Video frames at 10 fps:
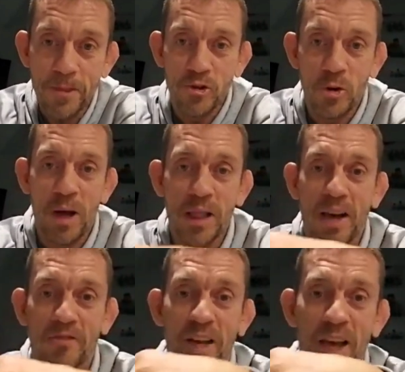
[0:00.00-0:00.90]
So my
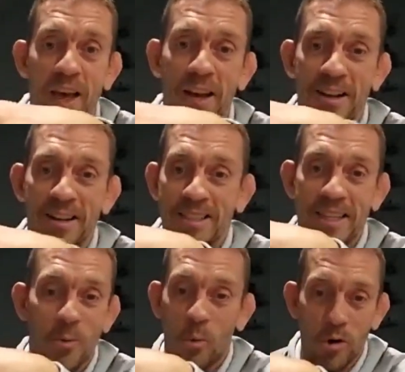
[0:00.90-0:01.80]
left hand
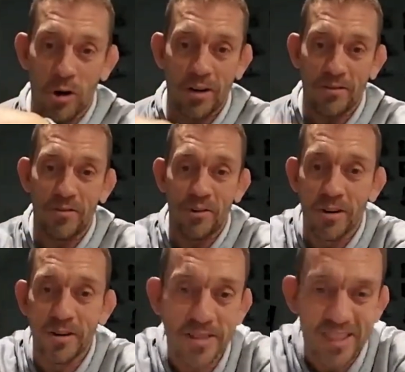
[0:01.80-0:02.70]
didn't work
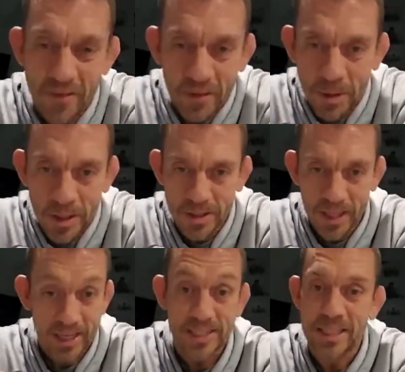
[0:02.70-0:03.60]
for 7 months,
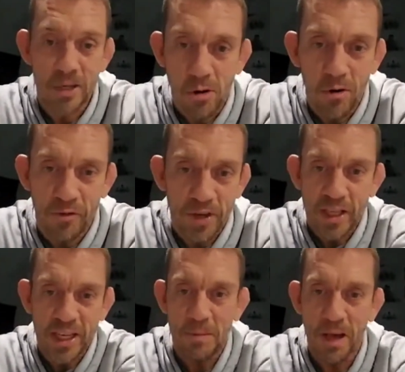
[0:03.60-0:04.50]
like zero
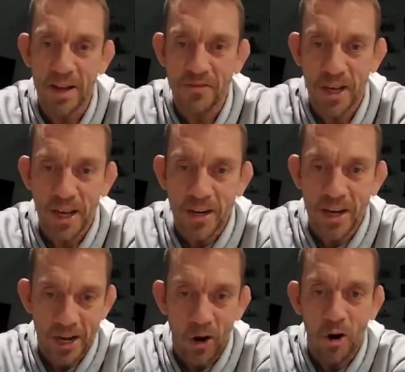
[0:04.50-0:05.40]
feeling in my left hand
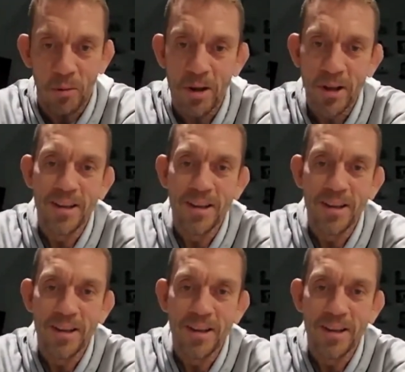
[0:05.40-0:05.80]
and arm,